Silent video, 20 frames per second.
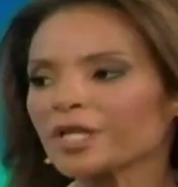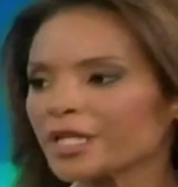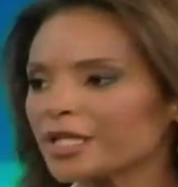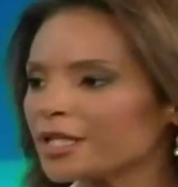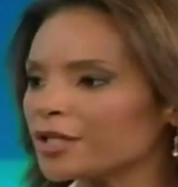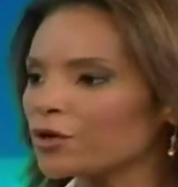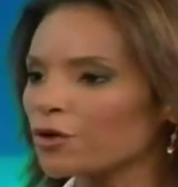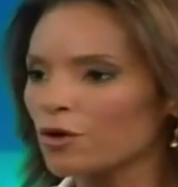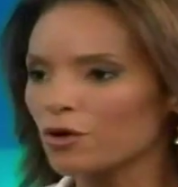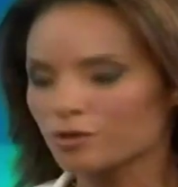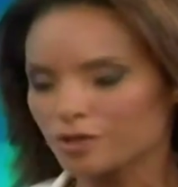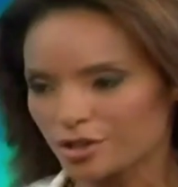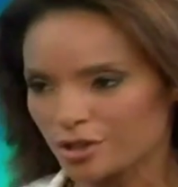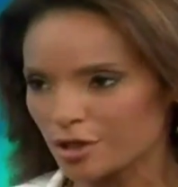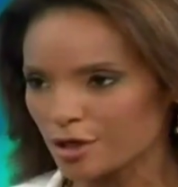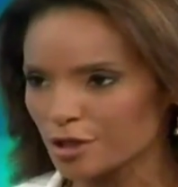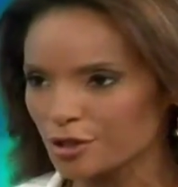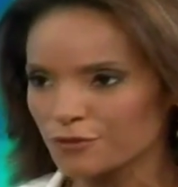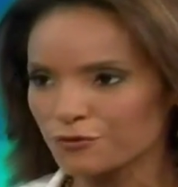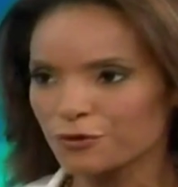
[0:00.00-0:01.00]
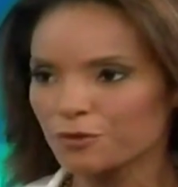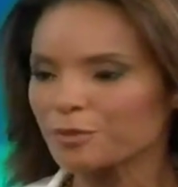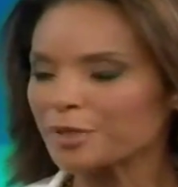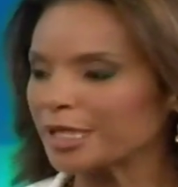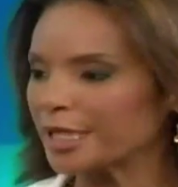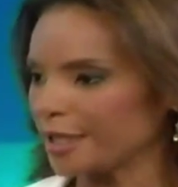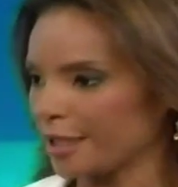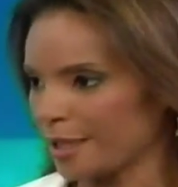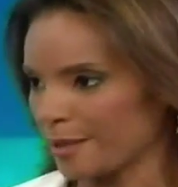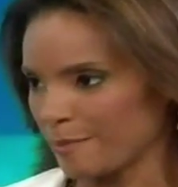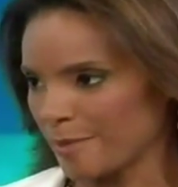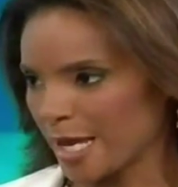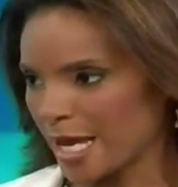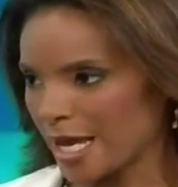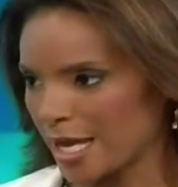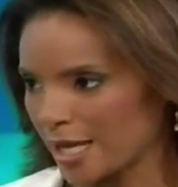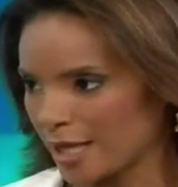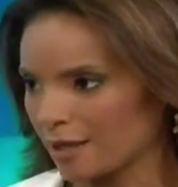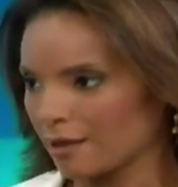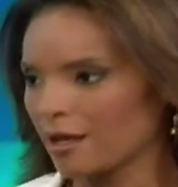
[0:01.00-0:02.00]
don't get any gold stars for being in
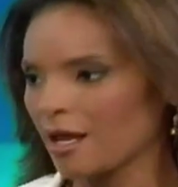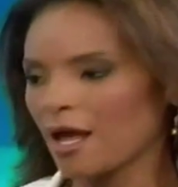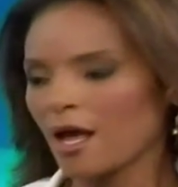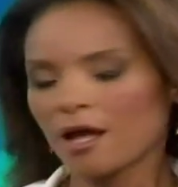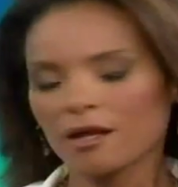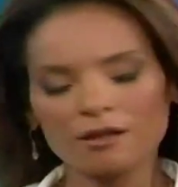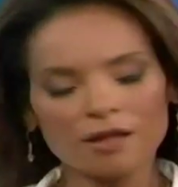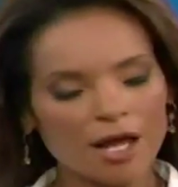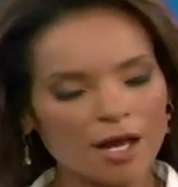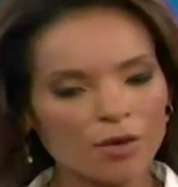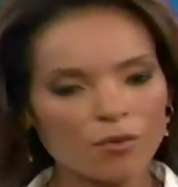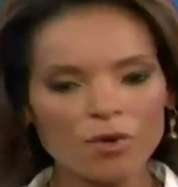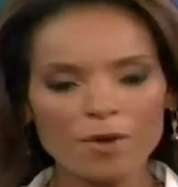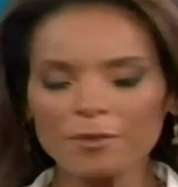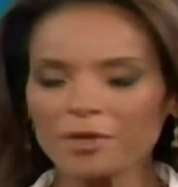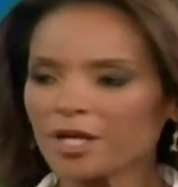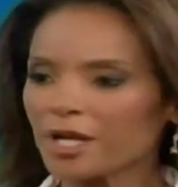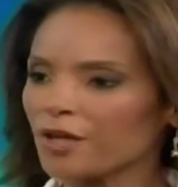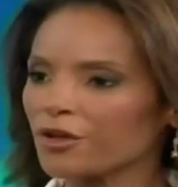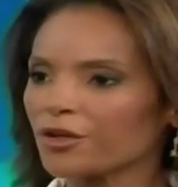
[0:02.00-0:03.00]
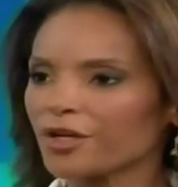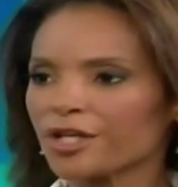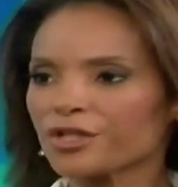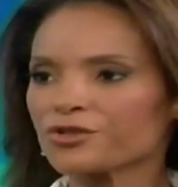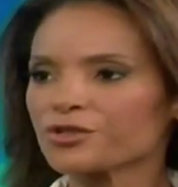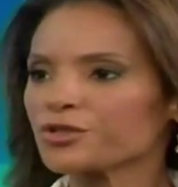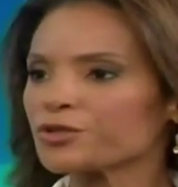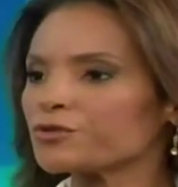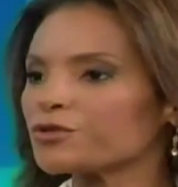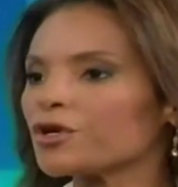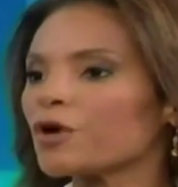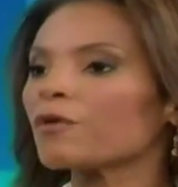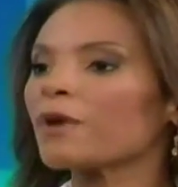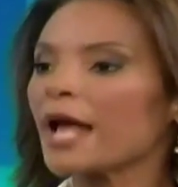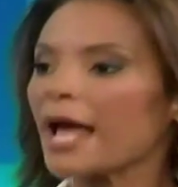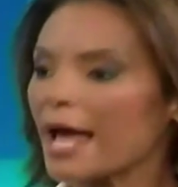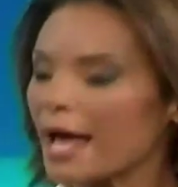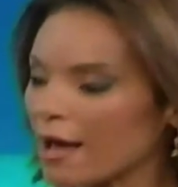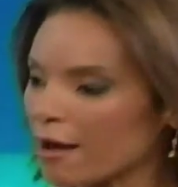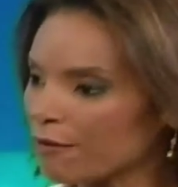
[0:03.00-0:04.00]
pain. A lot of women in other countries who
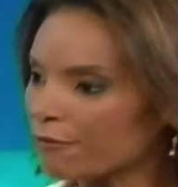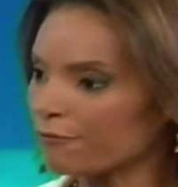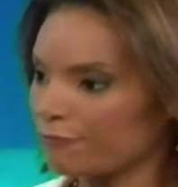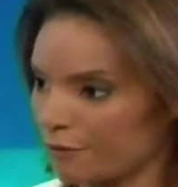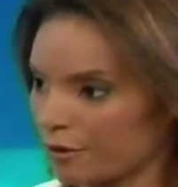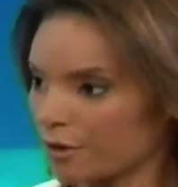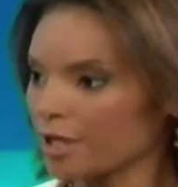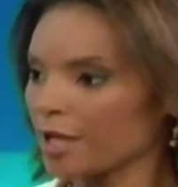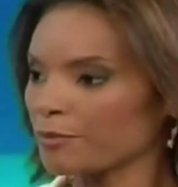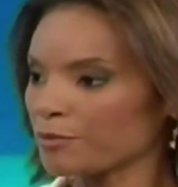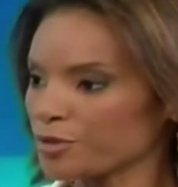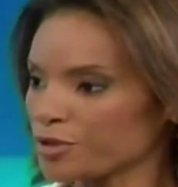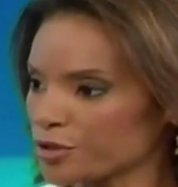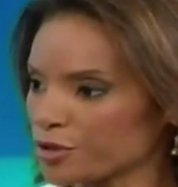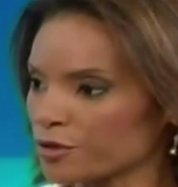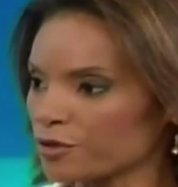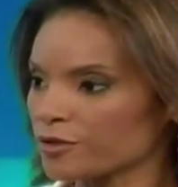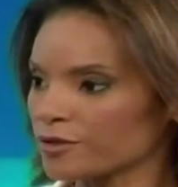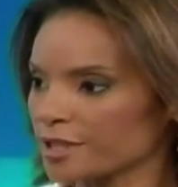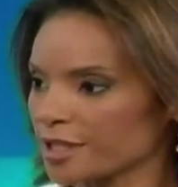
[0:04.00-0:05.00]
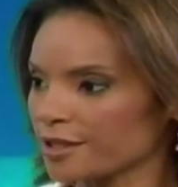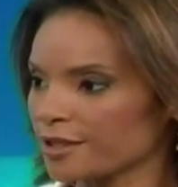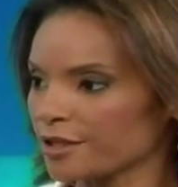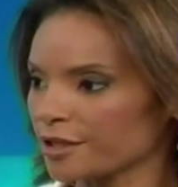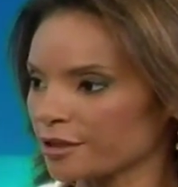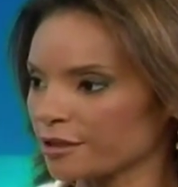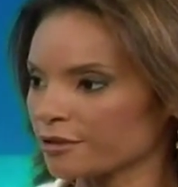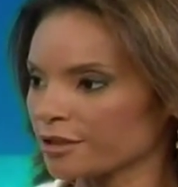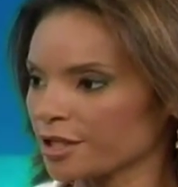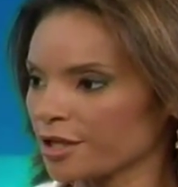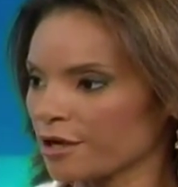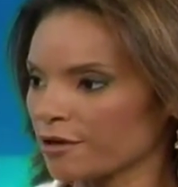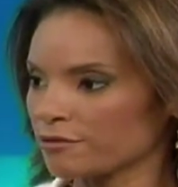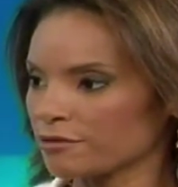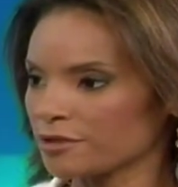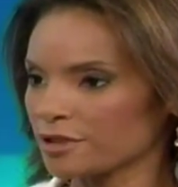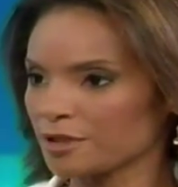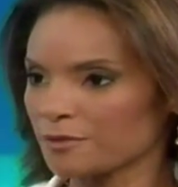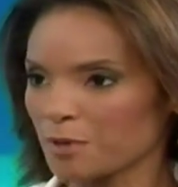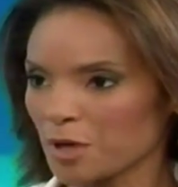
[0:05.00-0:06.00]
don't have epidurals at their
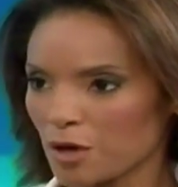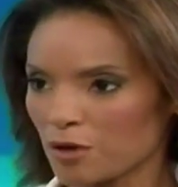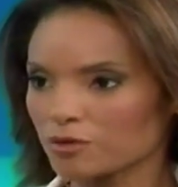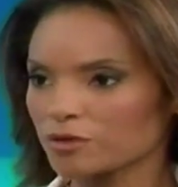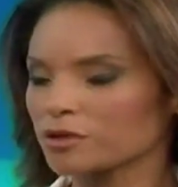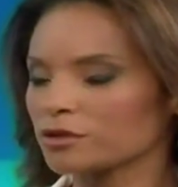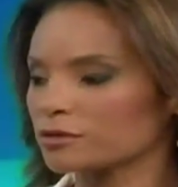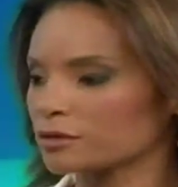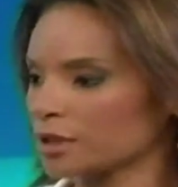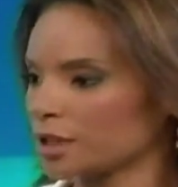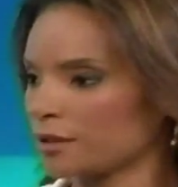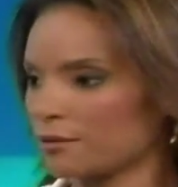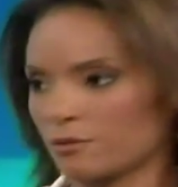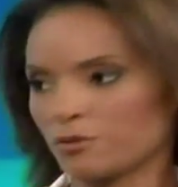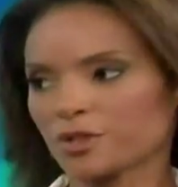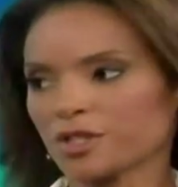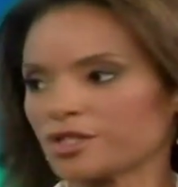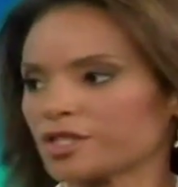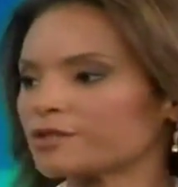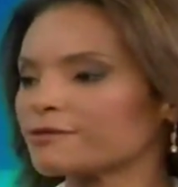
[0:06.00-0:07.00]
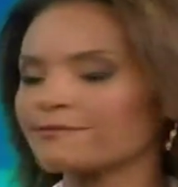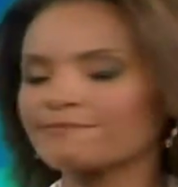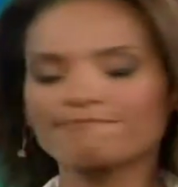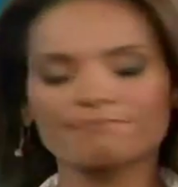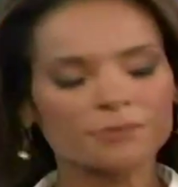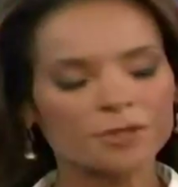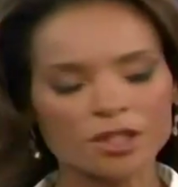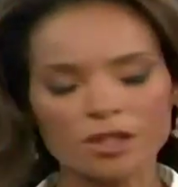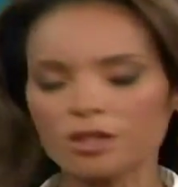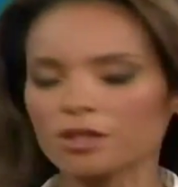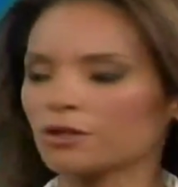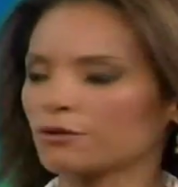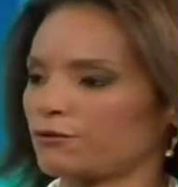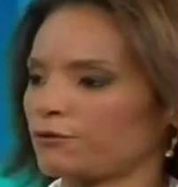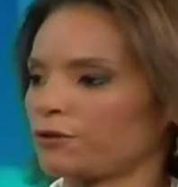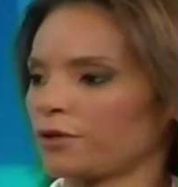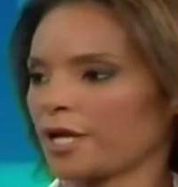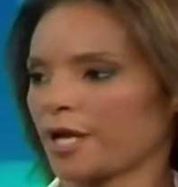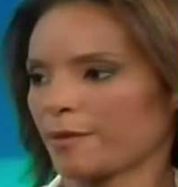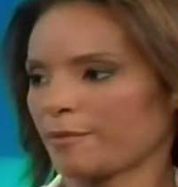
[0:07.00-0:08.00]
disposal would just
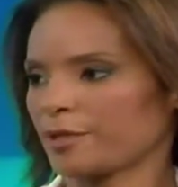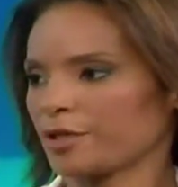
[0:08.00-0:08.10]
kill for